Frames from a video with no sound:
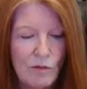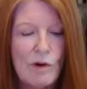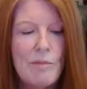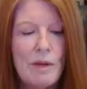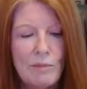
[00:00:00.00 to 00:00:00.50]

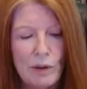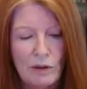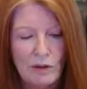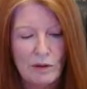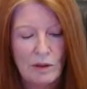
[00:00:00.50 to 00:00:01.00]

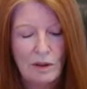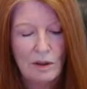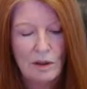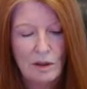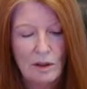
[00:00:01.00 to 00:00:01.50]
Remember,
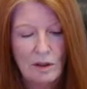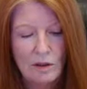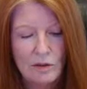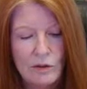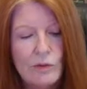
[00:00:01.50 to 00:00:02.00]

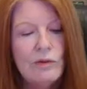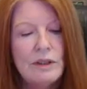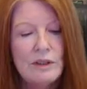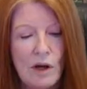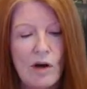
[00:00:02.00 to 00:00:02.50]

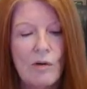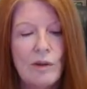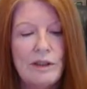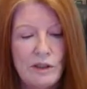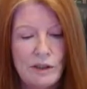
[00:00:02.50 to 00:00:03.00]
truth is
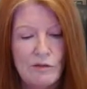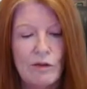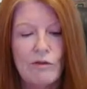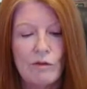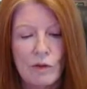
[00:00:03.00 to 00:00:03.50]
always
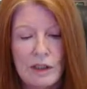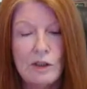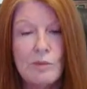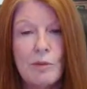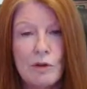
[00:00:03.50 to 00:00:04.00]
different for
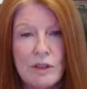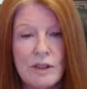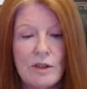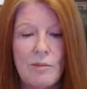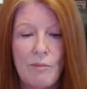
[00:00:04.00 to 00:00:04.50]
each
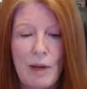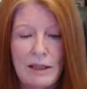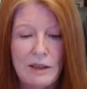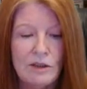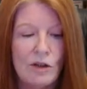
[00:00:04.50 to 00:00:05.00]
person
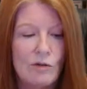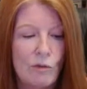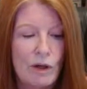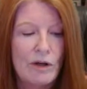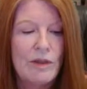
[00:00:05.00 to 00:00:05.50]
based on
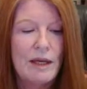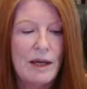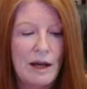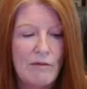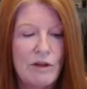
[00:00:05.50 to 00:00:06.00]
where they
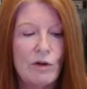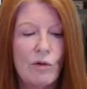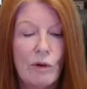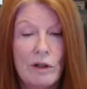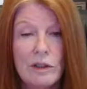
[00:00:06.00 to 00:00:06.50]
have their
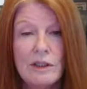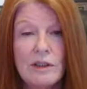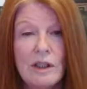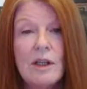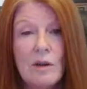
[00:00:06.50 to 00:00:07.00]

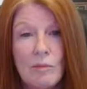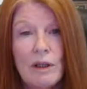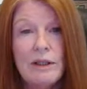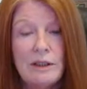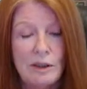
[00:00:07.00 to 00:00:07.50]
awareness
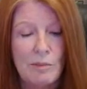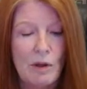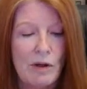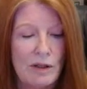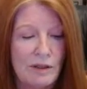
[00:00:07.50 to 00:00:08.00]
placed
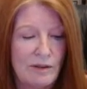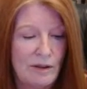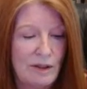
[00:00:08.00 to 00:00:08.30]
upon.